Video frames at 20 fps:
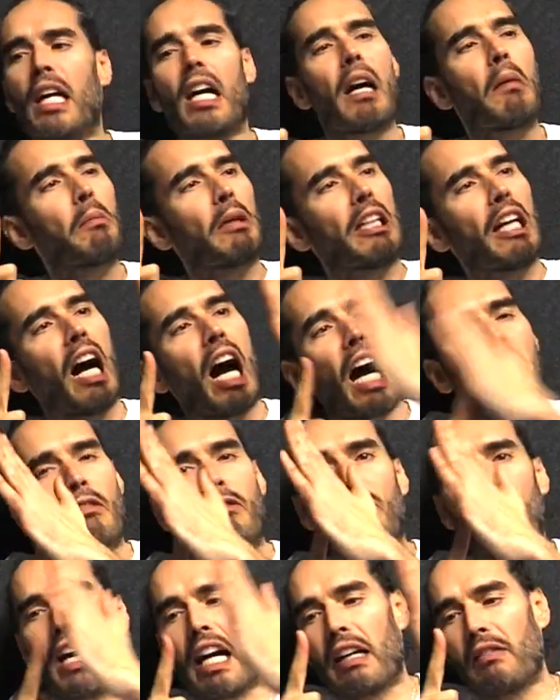Can't we
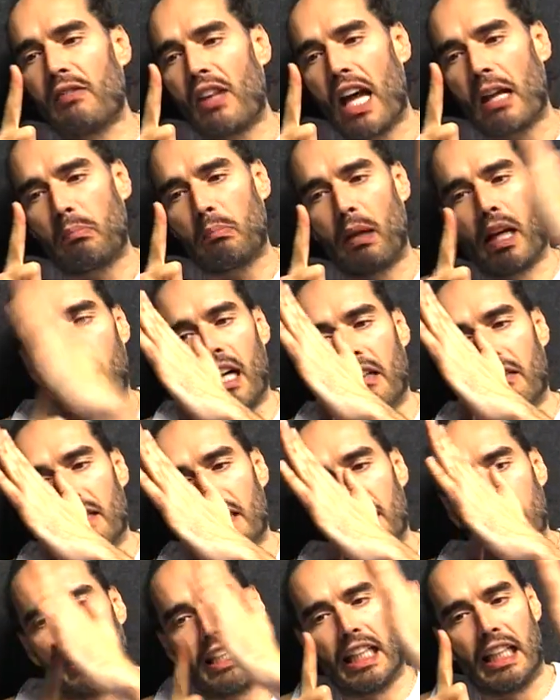high-five that
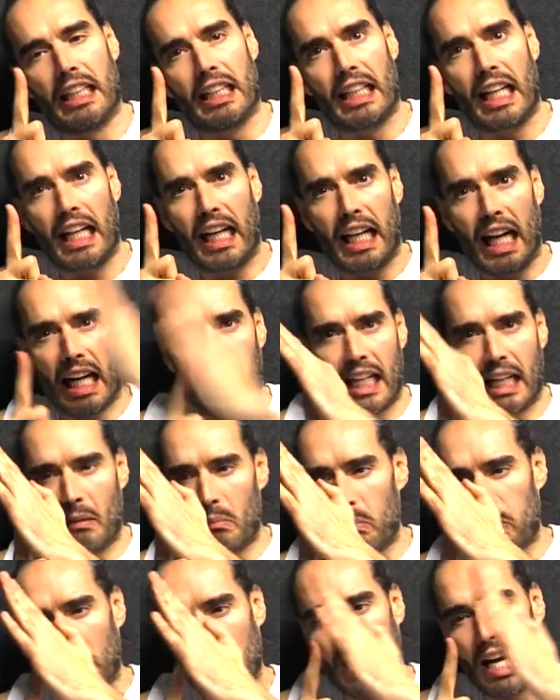parent into
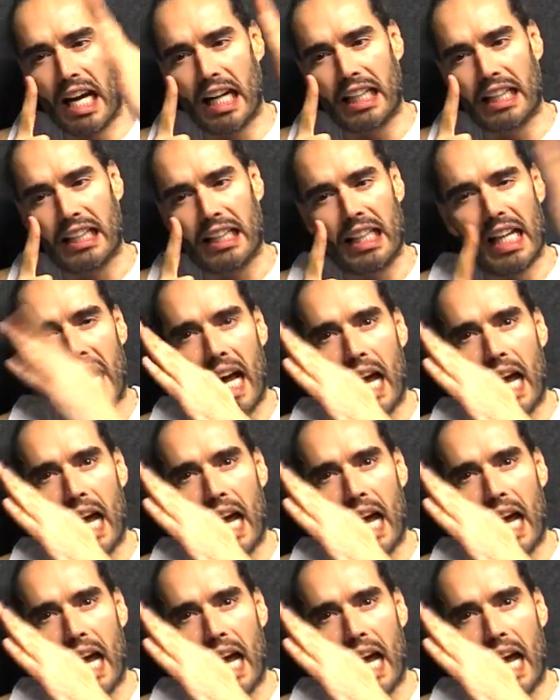compliant